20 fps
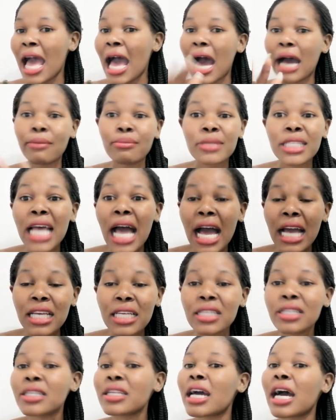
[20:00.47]
I'm
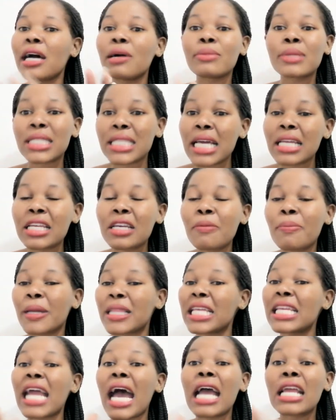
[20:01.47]
tired, I'm studying, but
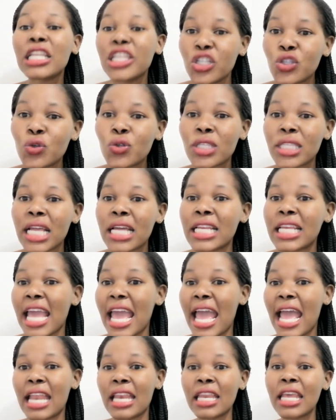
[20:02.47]
then I need to study.
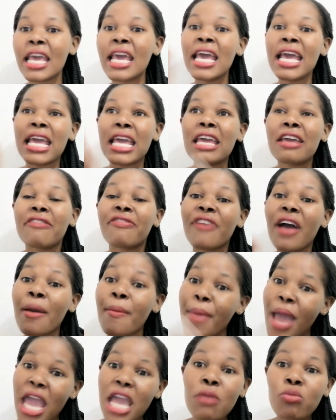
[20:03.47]
And if
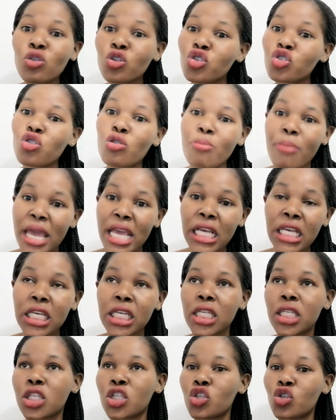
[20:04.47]
I'm able to make
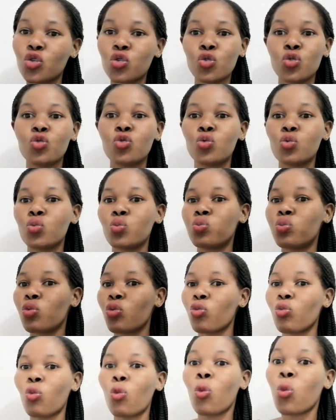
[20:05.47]
it to
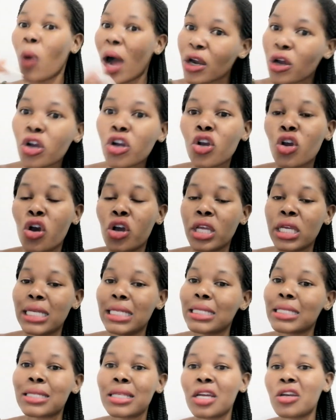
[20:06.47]
1 o'clock
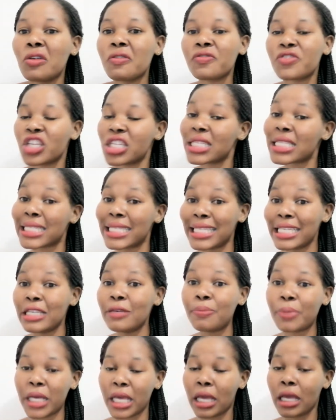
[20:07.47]
instead of just
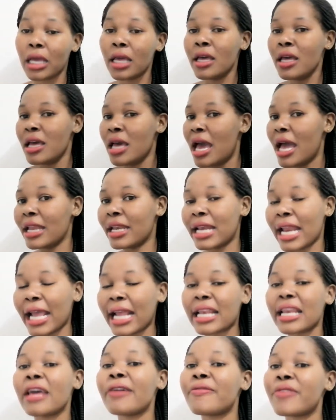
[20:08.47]
sleeping at
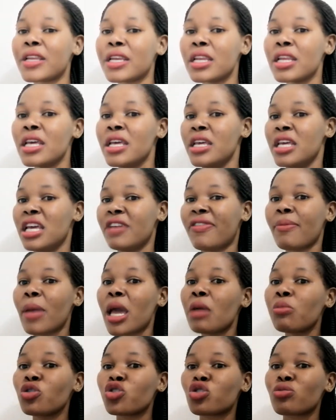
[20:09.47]
like 11, if I'm
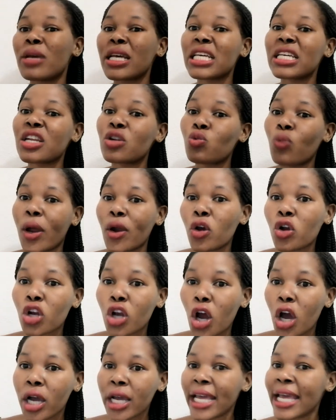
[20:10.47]
able to make it at 1
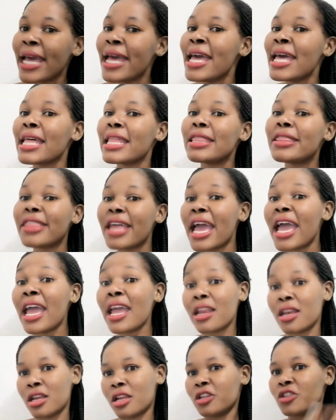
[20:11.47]
o'clock,
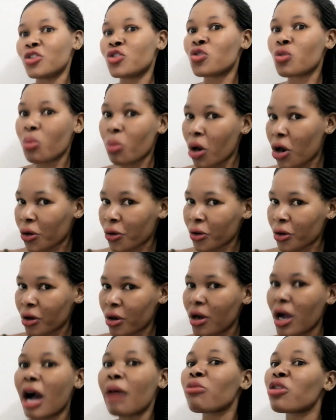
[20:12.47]
then tomorrow
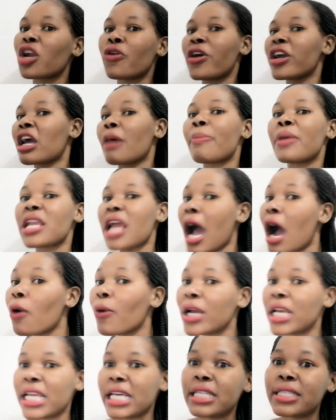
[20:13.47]
I'm gonna wake up an
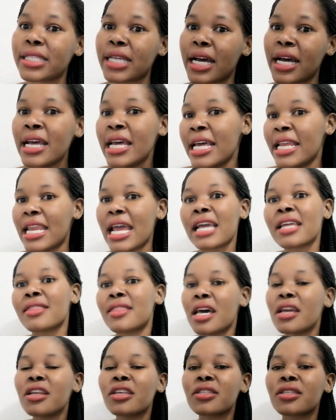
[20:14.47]
hour later. Like,
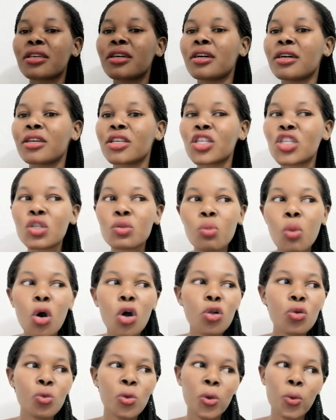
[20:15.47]
that is a
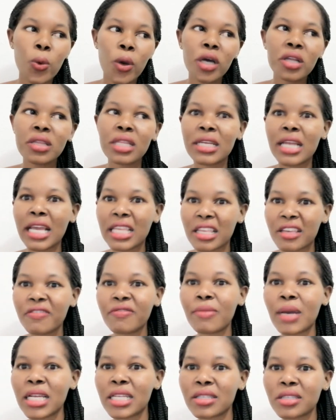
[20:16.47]
small reward that I give
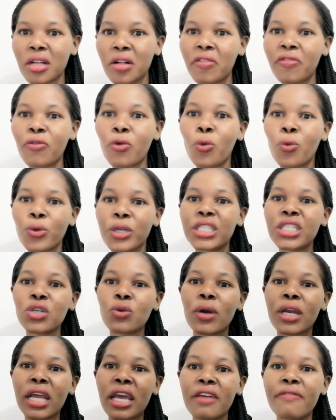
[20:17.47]
myself for reaching
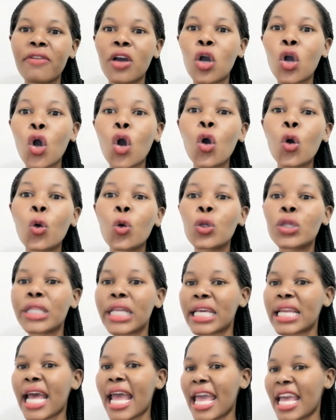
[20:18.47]
whatever goal
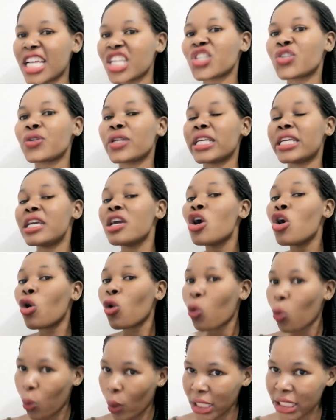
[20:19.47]
that I actually
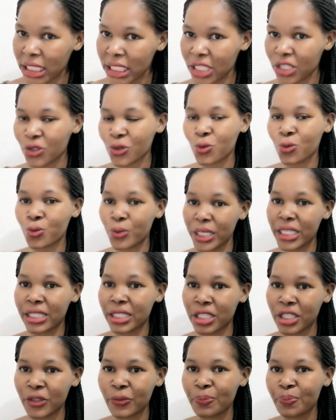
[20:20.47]
wanted to
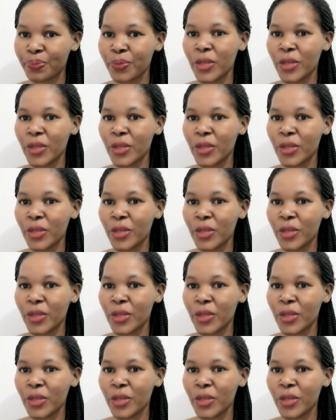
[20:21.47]
reach.